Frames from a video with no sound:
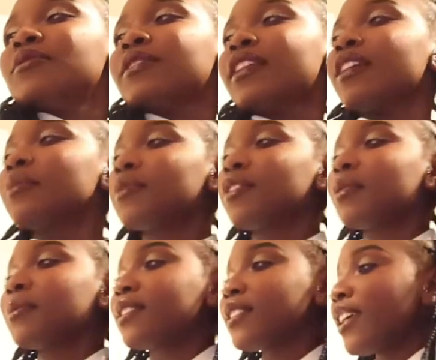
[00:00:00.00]
vibe, you know what
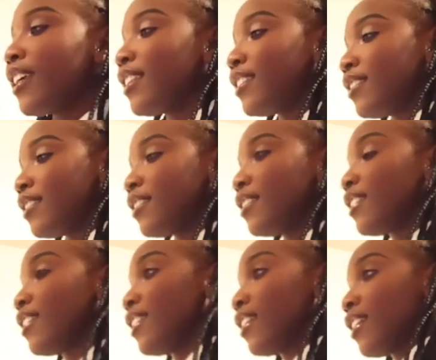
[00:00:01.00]
I'm saying?
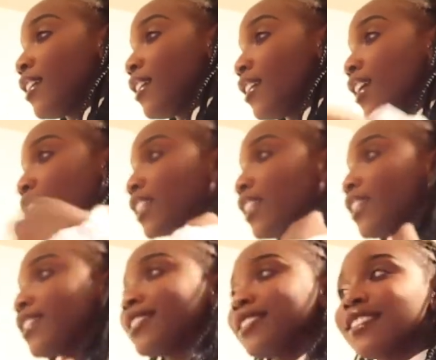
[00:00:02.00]
I like it.